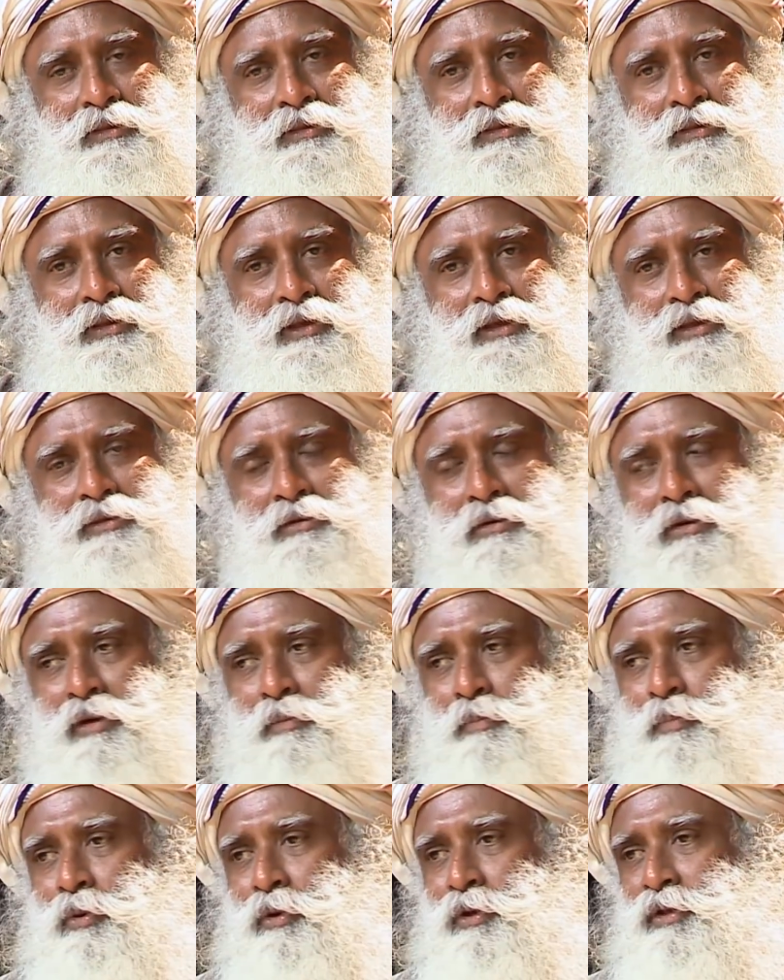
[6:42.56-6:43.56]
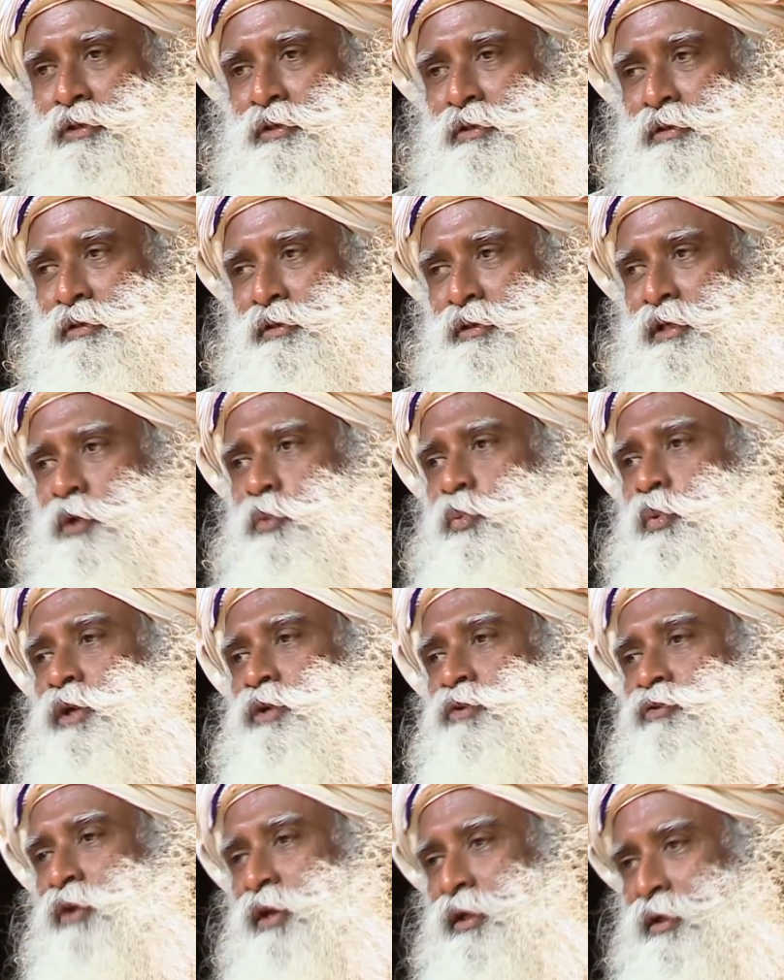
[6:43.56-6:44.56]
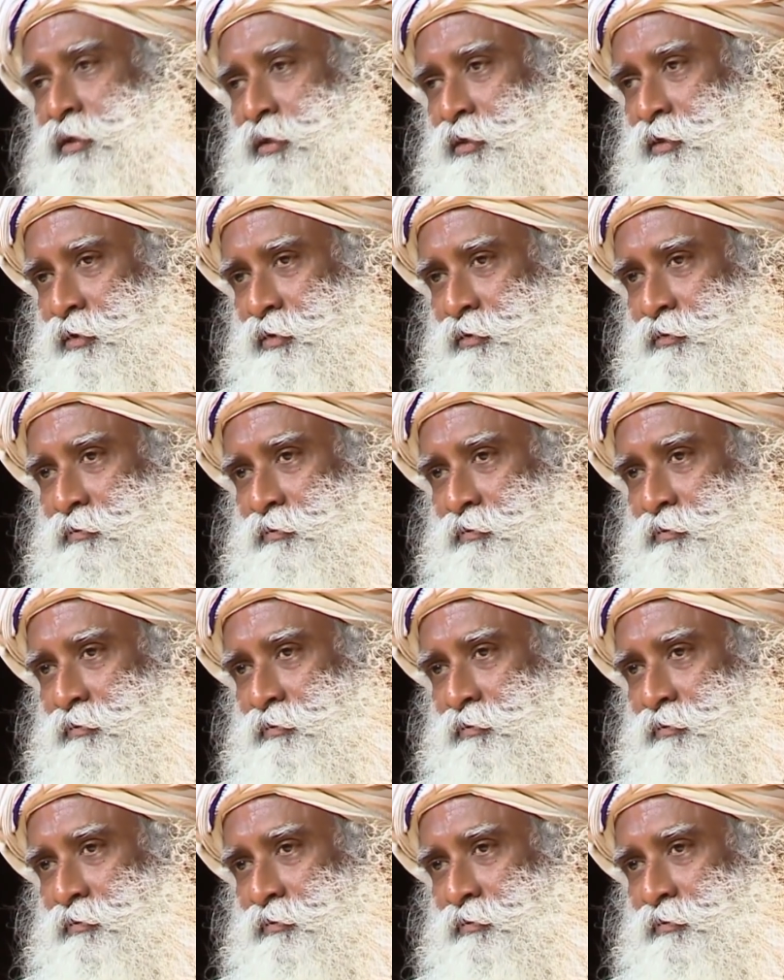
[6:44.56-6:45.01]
These are all poisons that we drink